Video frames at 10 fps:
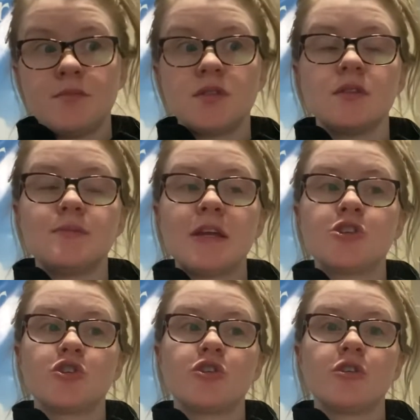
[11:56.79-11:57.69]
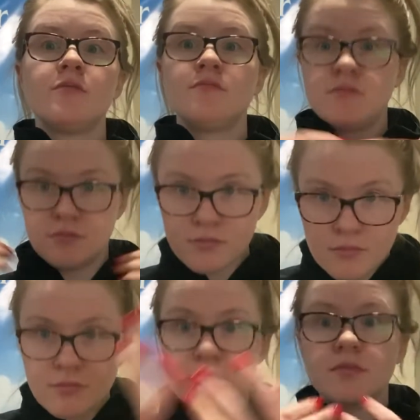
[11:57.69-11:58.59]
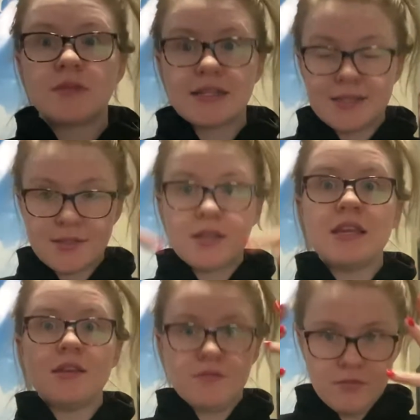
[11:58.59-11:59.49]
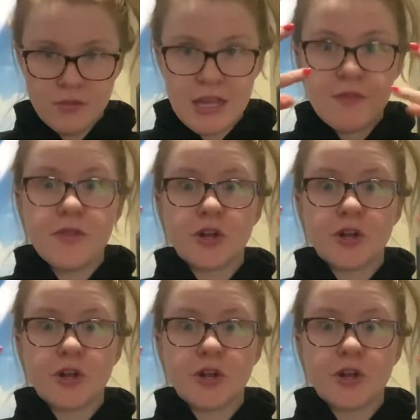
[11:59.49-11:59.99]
So let's make sure that's in their